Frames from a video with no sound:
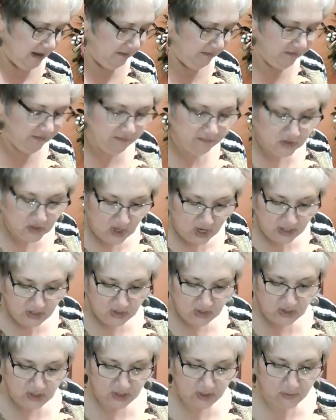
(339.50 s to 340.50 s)
and
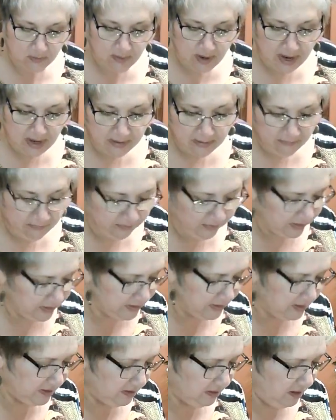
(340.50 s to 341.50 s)
changed it around and
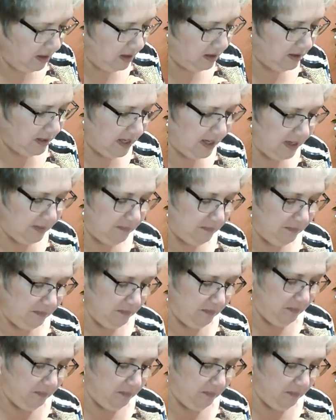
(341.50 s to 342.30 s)
fixed it all up.